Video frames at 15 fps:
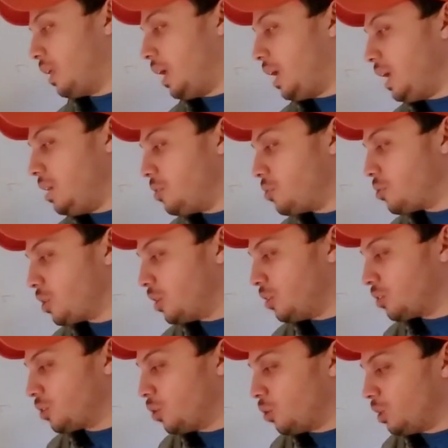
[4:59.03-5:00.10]
h
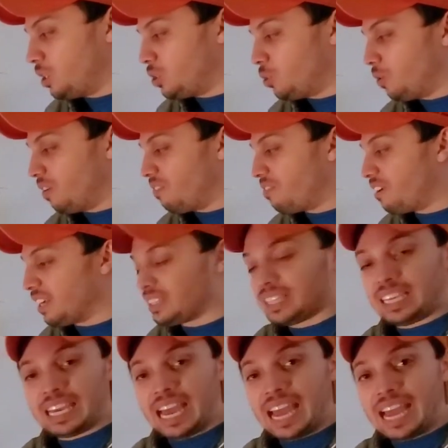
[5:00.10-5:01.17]
is going to affect
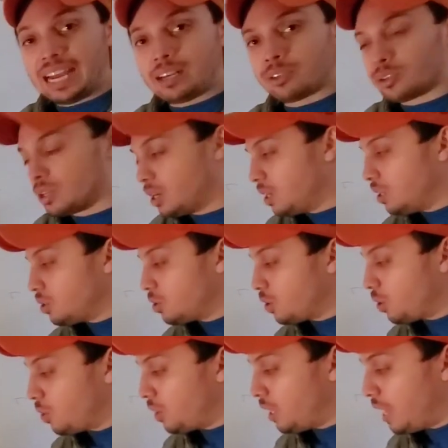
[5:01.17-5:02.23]
the x.
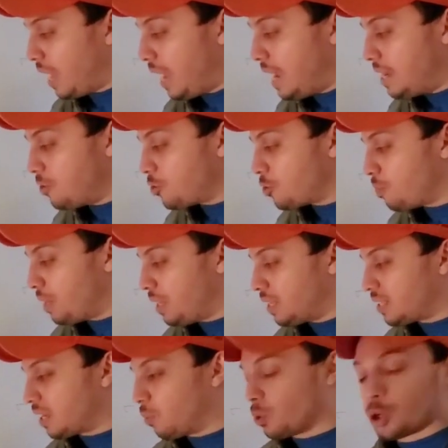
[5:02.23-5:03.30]
So the h
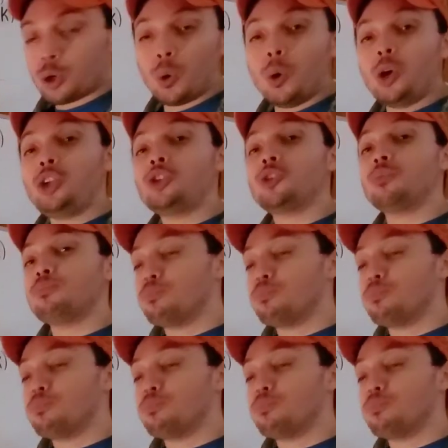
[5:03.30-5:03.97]
means that we're going to